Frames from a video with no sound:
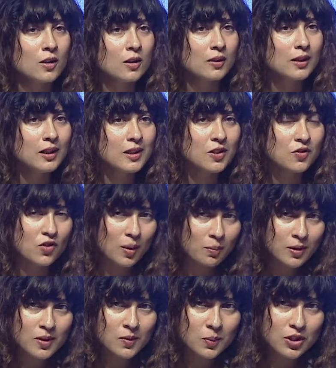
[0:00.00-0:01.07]
These
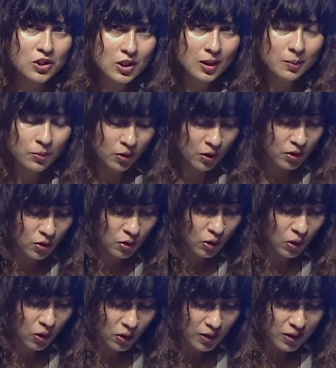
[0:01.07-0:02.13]
tremors which he brought to
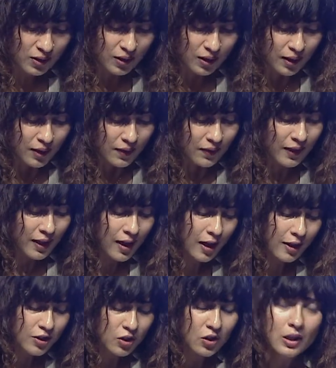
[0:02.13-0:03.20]
thought, they
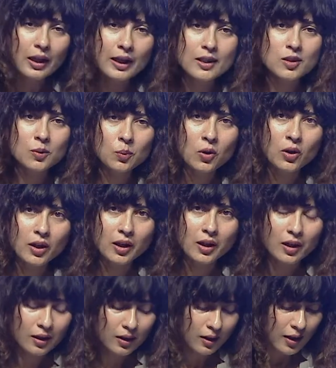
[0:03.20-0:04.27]
articulate a
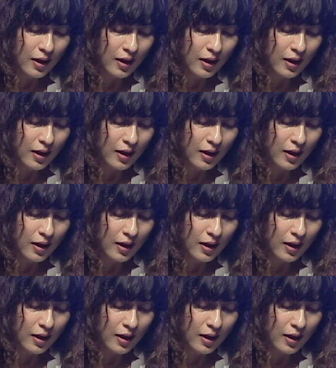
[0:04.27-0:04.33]
warning.